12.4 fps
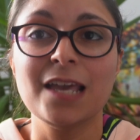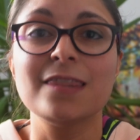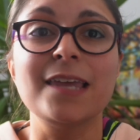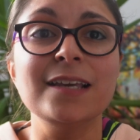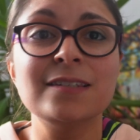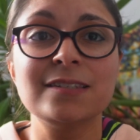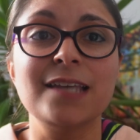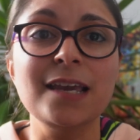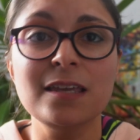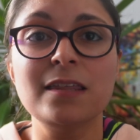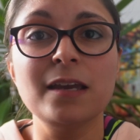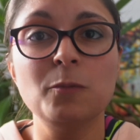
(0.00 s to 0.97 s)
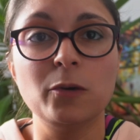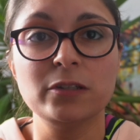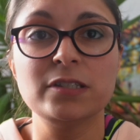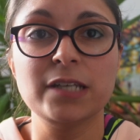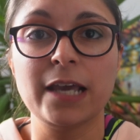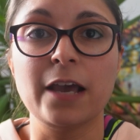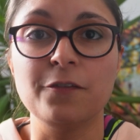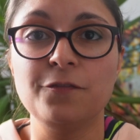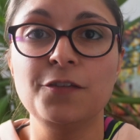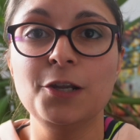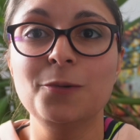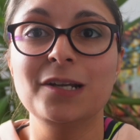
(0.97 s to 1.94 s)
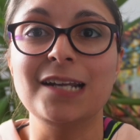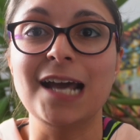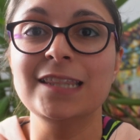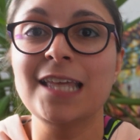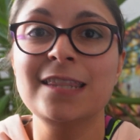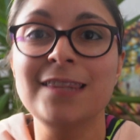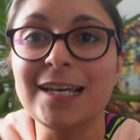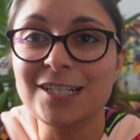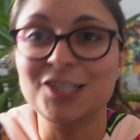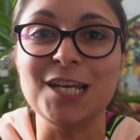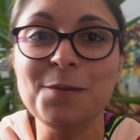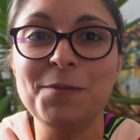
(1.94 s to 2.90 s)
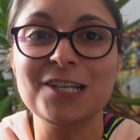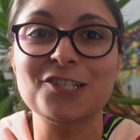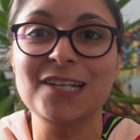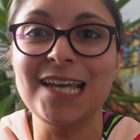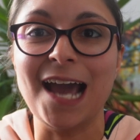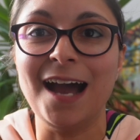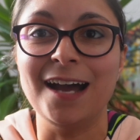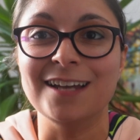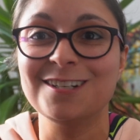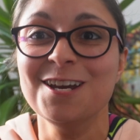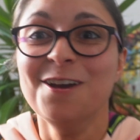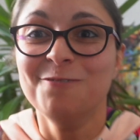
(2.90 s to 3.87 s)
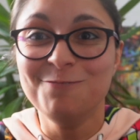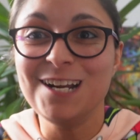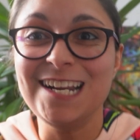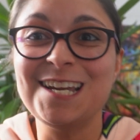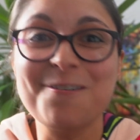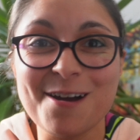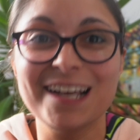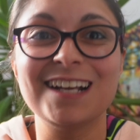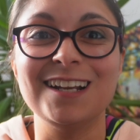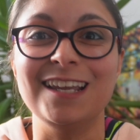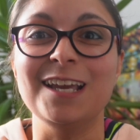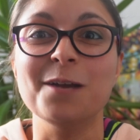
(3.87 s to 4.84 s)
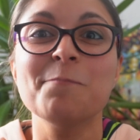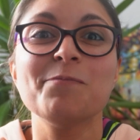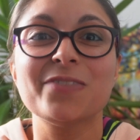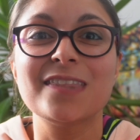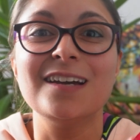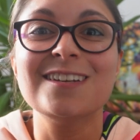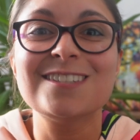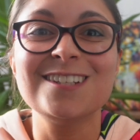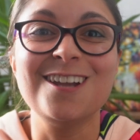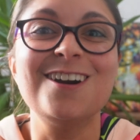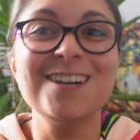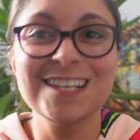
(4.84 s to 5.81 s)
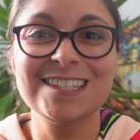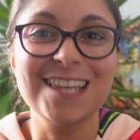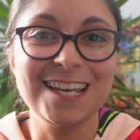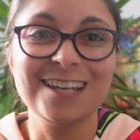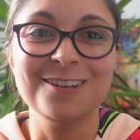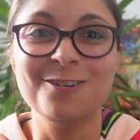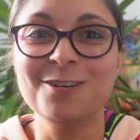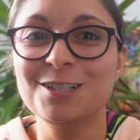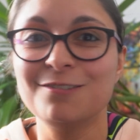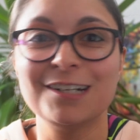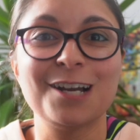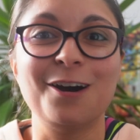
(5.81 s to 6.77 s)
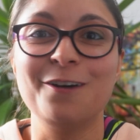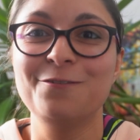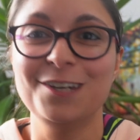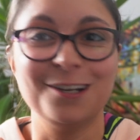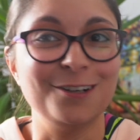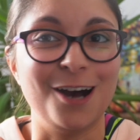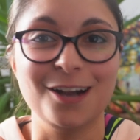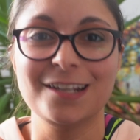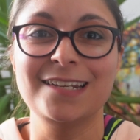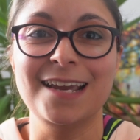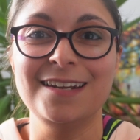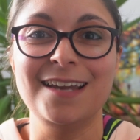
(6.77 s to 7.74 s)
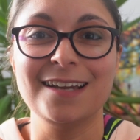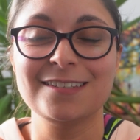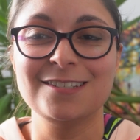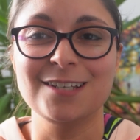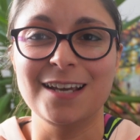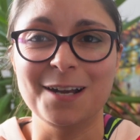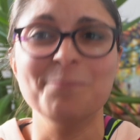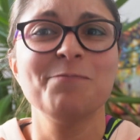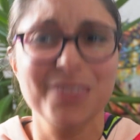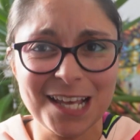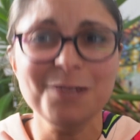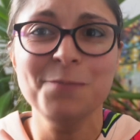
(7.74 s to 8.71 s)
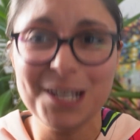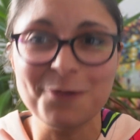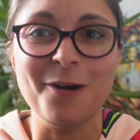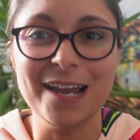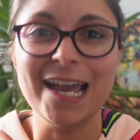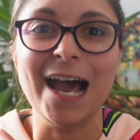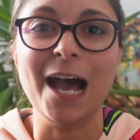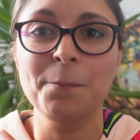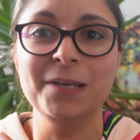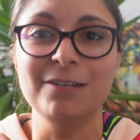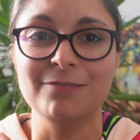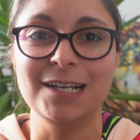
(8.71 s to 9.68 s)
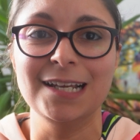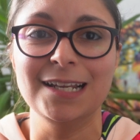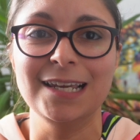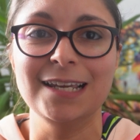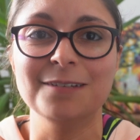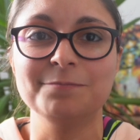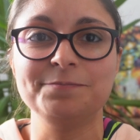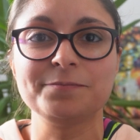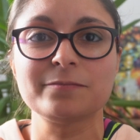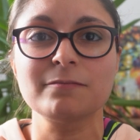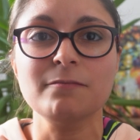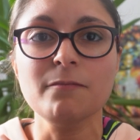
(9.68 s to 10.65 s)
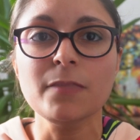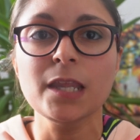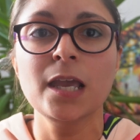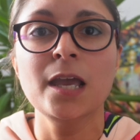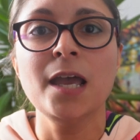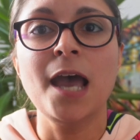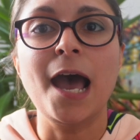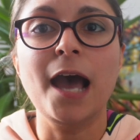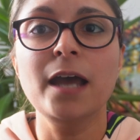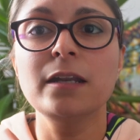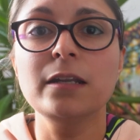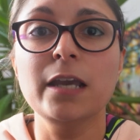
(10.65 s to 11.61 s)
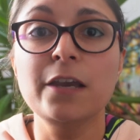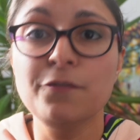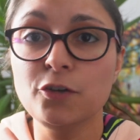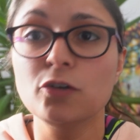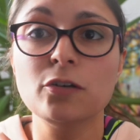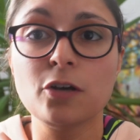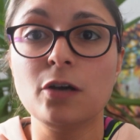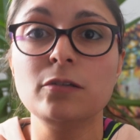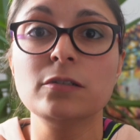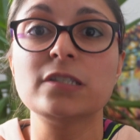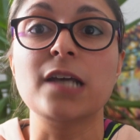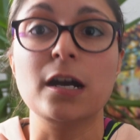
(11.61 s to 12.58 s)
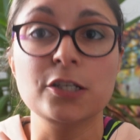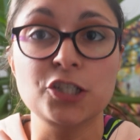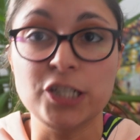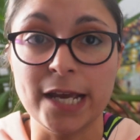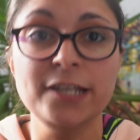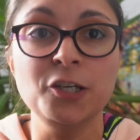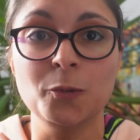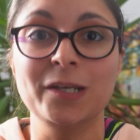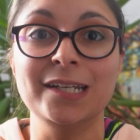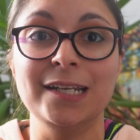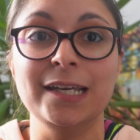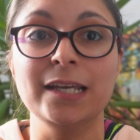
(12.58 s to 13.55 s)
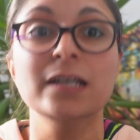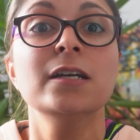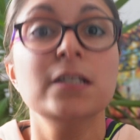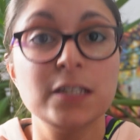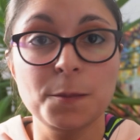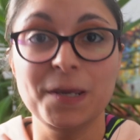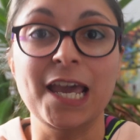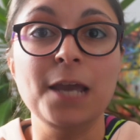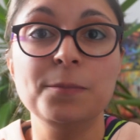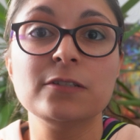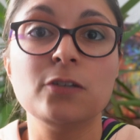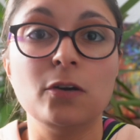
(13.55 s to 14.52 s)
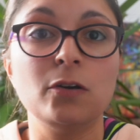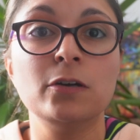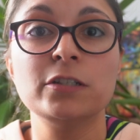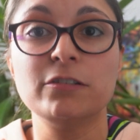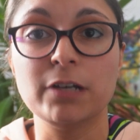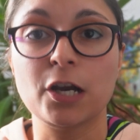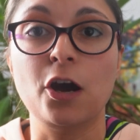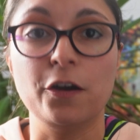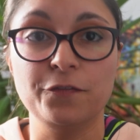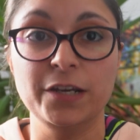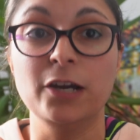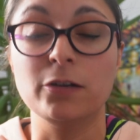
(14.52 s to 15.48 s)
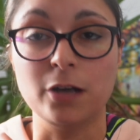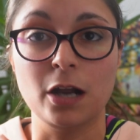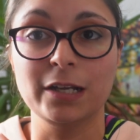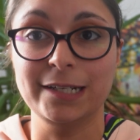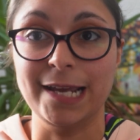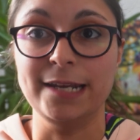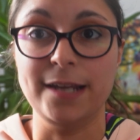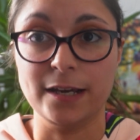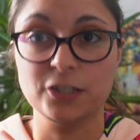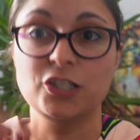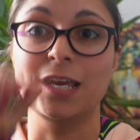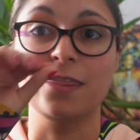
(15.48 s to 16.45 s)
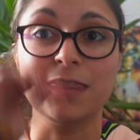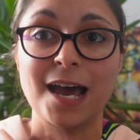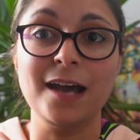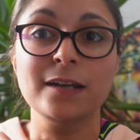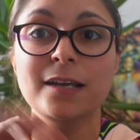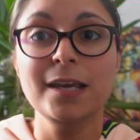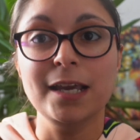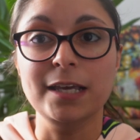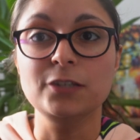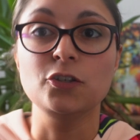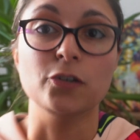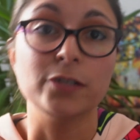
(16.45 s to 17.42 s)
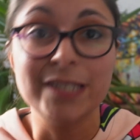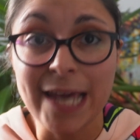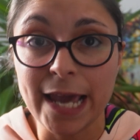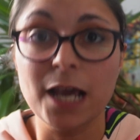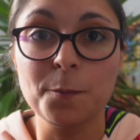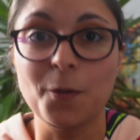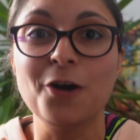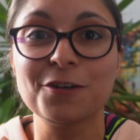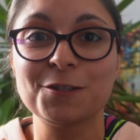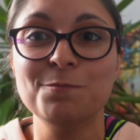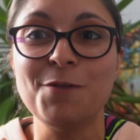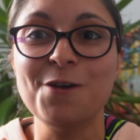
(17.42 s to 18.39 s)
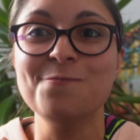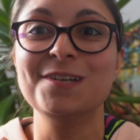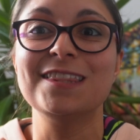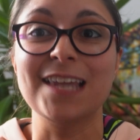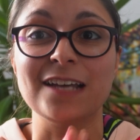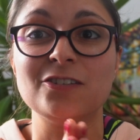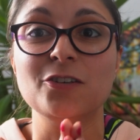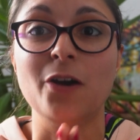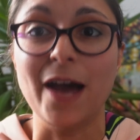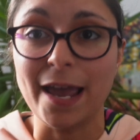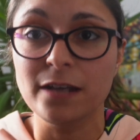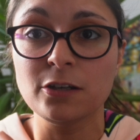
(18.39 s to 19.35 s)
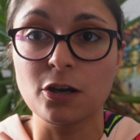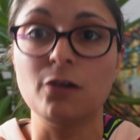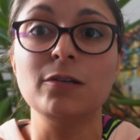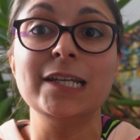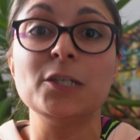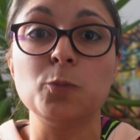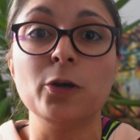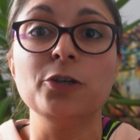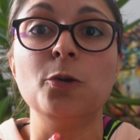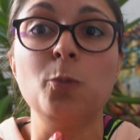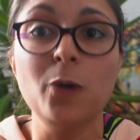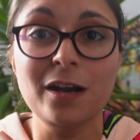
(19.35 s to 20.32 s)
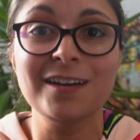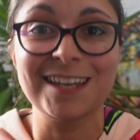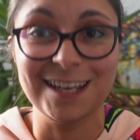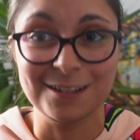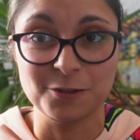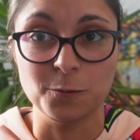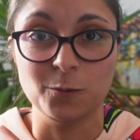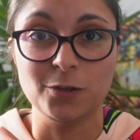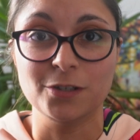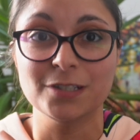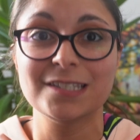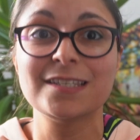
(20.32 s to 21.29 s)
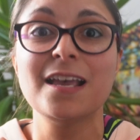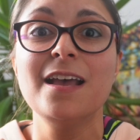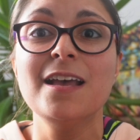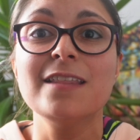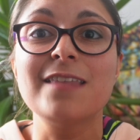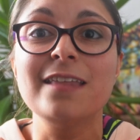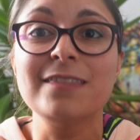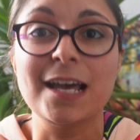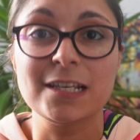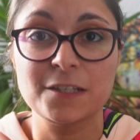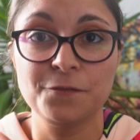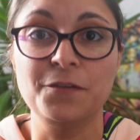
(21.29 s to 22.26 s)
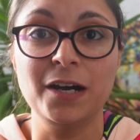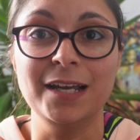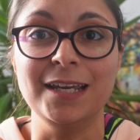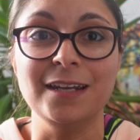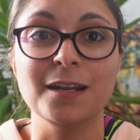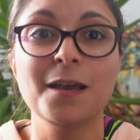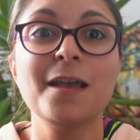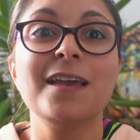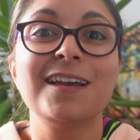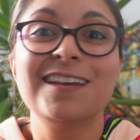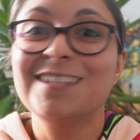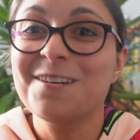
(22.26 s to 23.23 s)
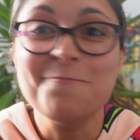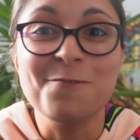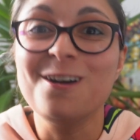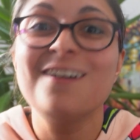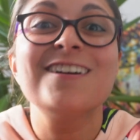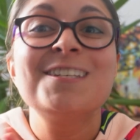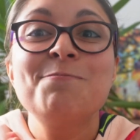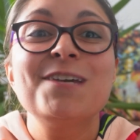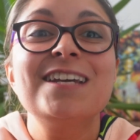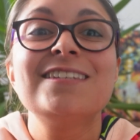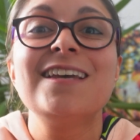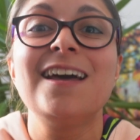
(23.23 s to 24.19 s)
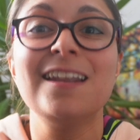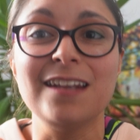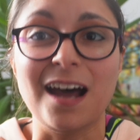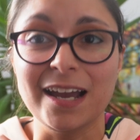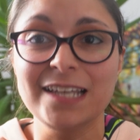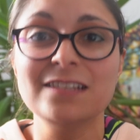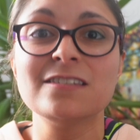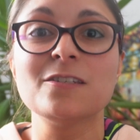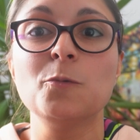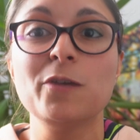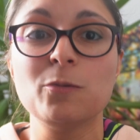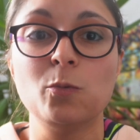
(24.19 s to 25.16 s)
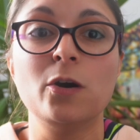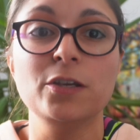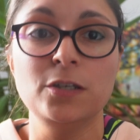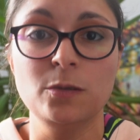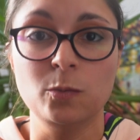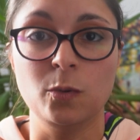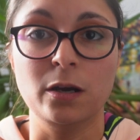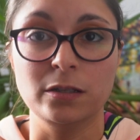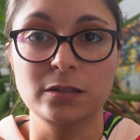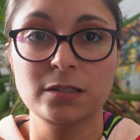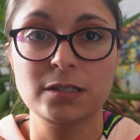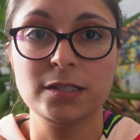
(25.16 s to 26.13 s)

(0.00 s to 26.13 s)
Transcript: They say they want to get fluent, and then they sheepishly add really quickly that as long as they can order a coffee on holiday next year, they'll be quite happy really. And if your goals are genuinely to be able to order a coffee on holiday next year, that is your tick box moment, that's your end goal, it's what you're working towards, then that's fine, because it works because it aligns with what you want.